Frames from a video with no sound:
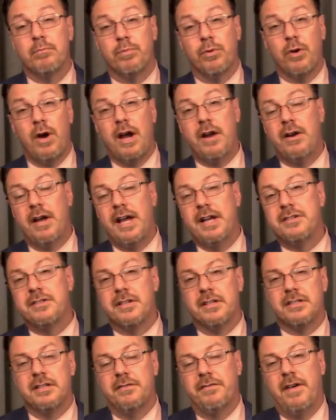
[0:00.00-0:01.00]
prior to age
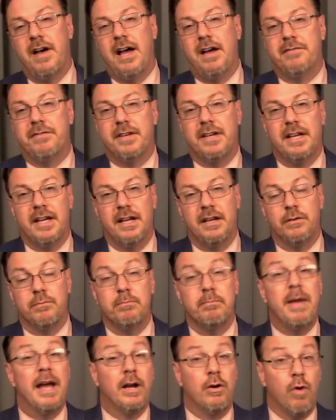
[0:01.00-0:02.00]
65 can
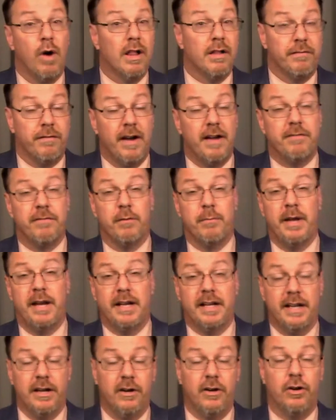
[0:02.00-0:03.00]
may qualify for
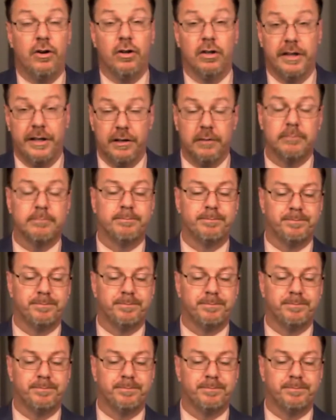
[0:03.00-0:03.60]
Medicare earlier.